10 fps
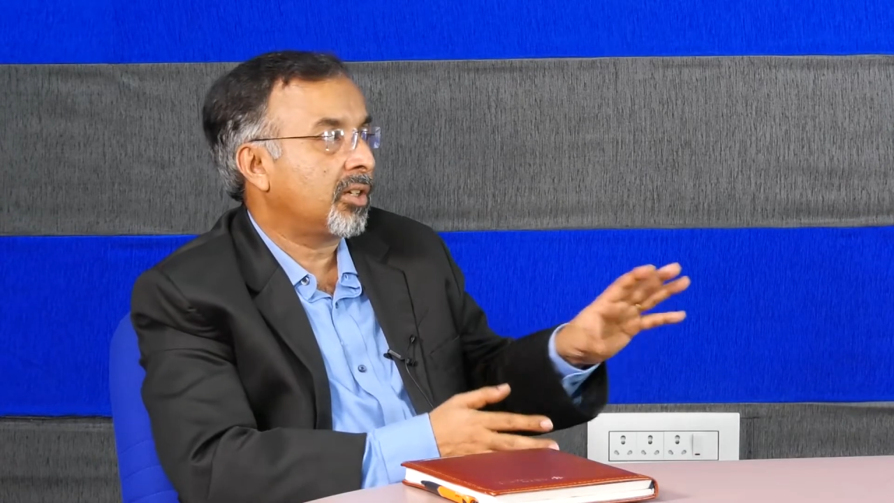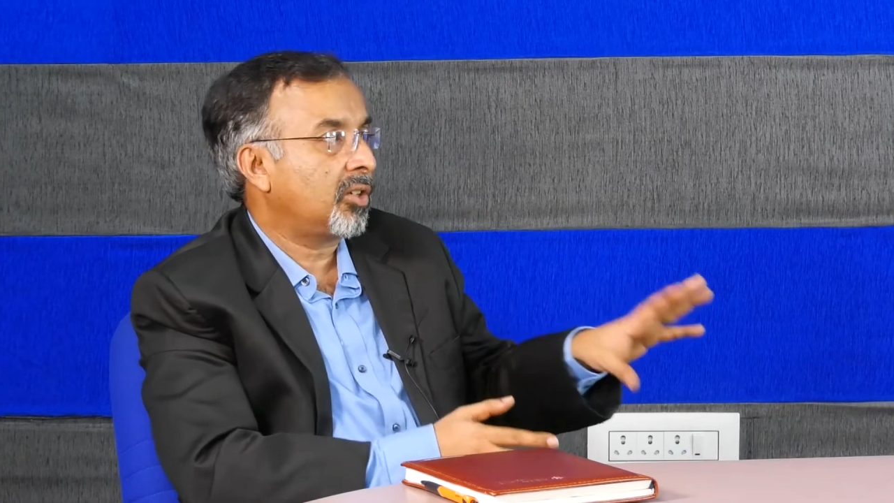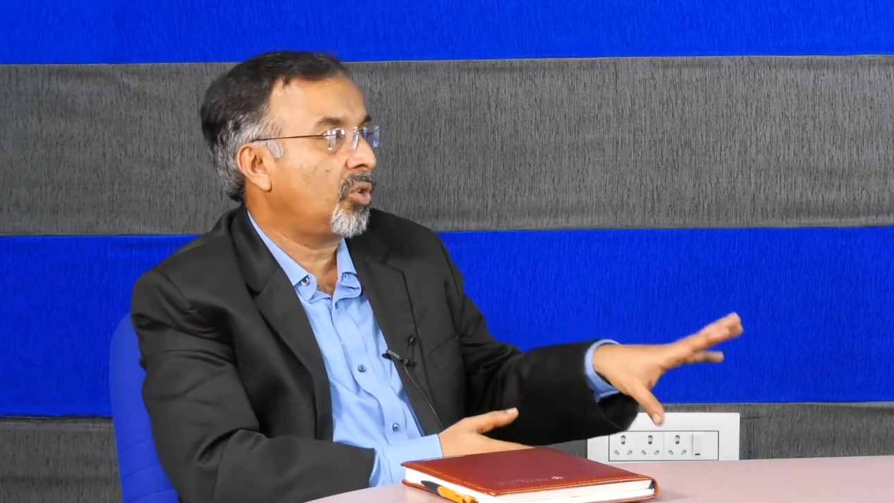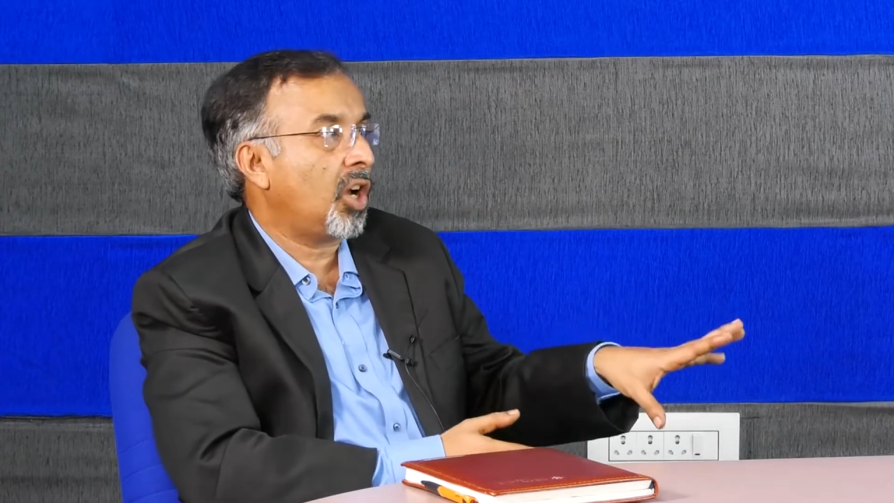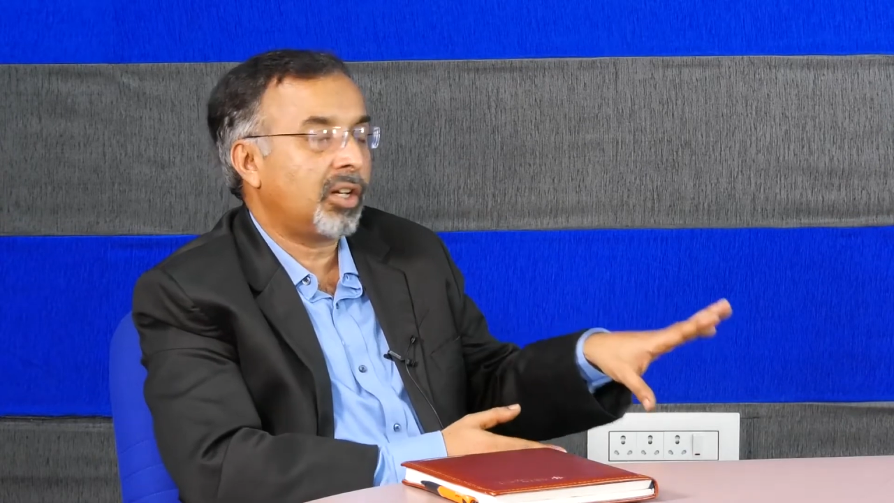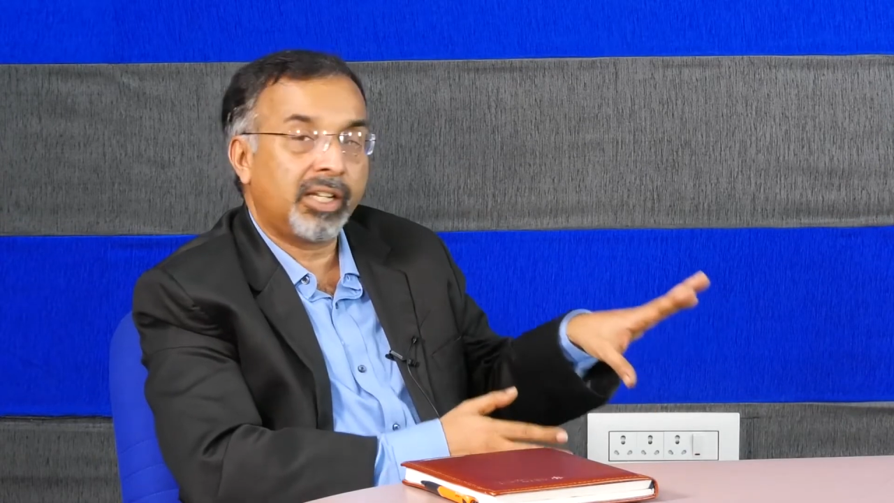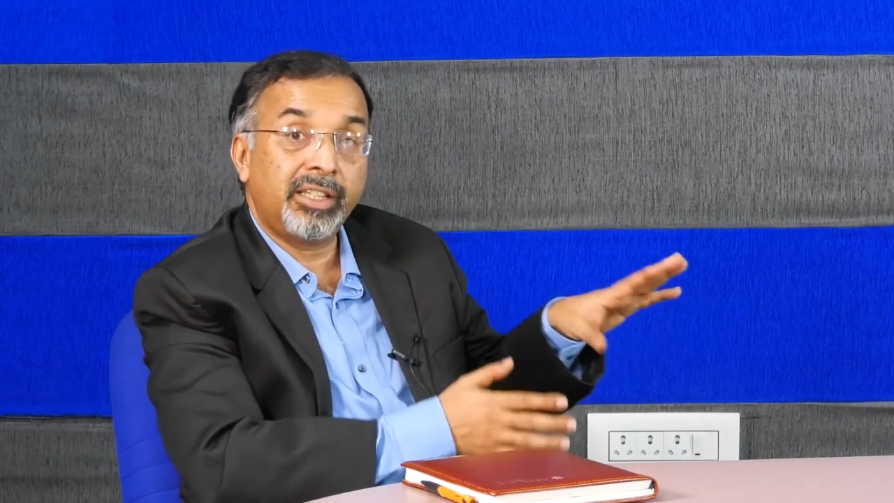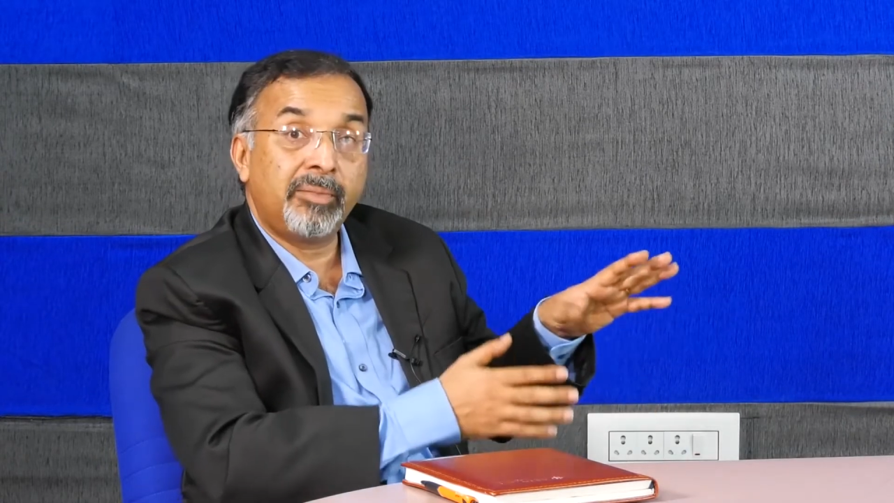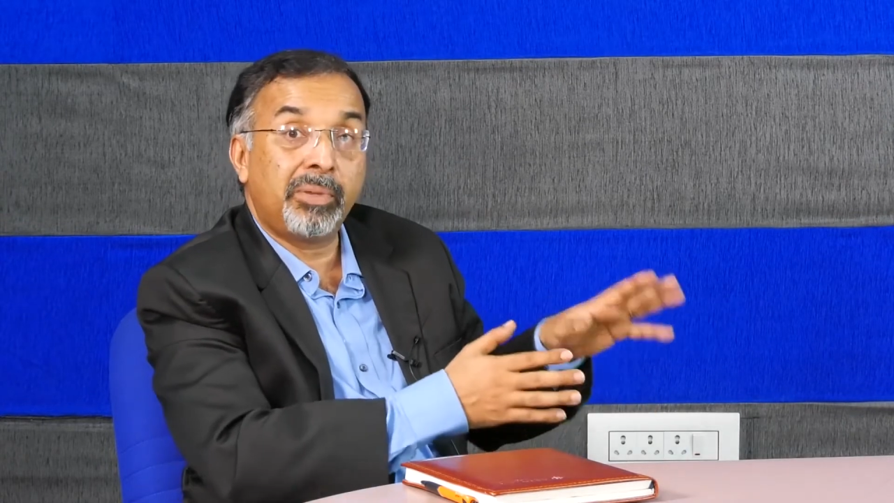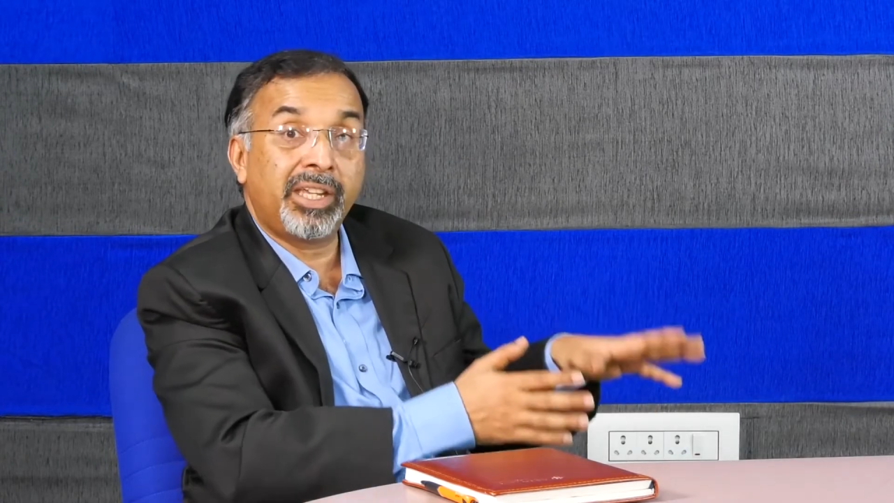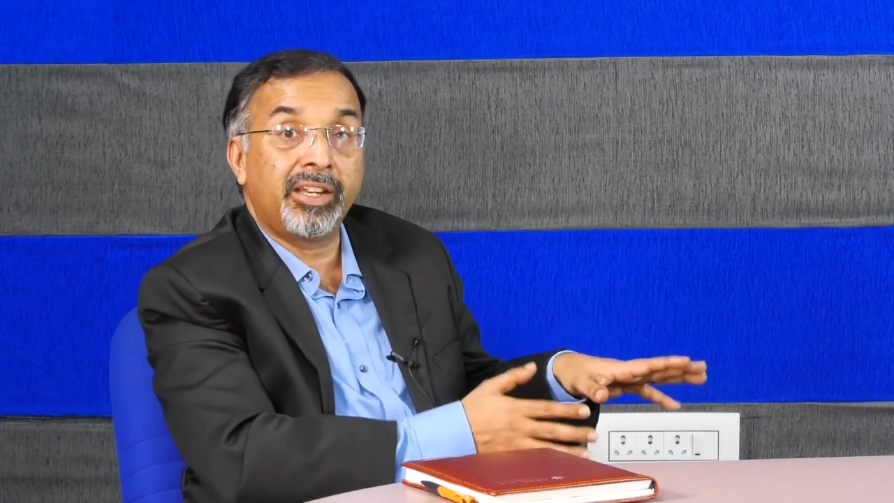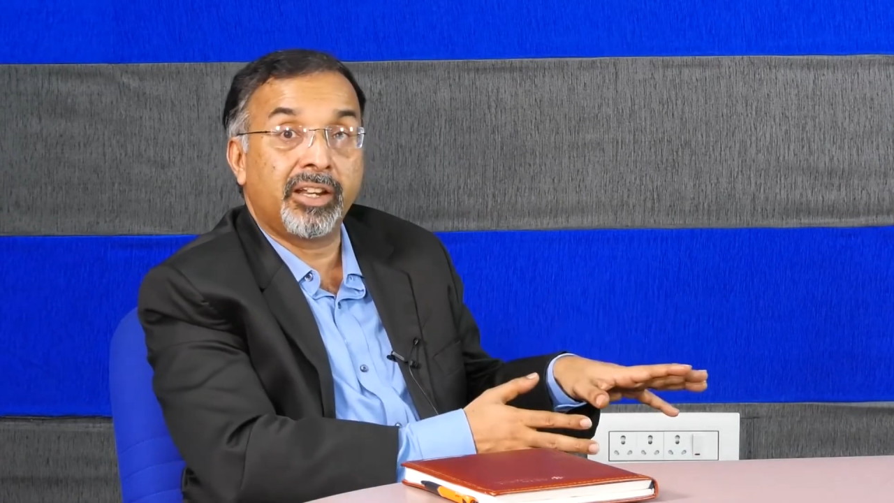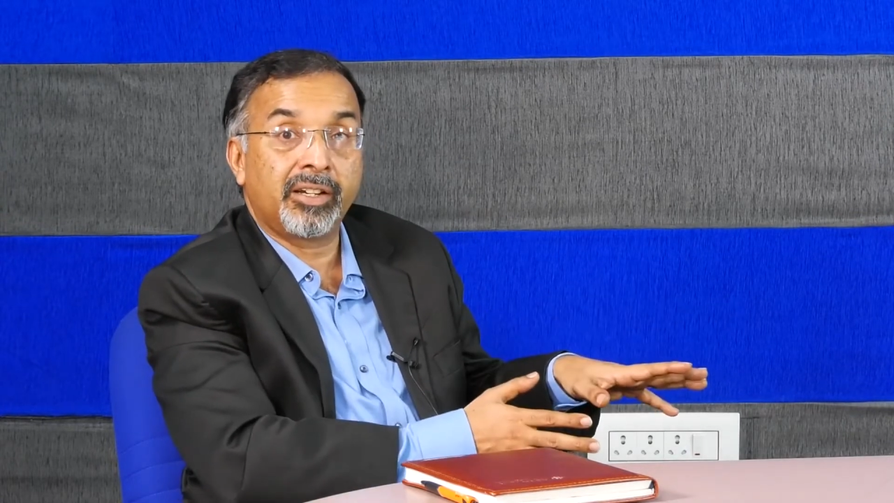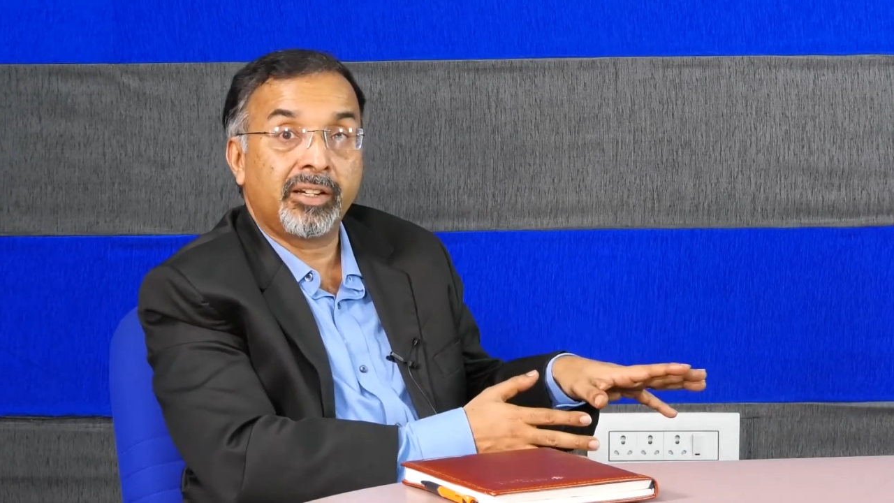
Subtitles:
you are in the beginner.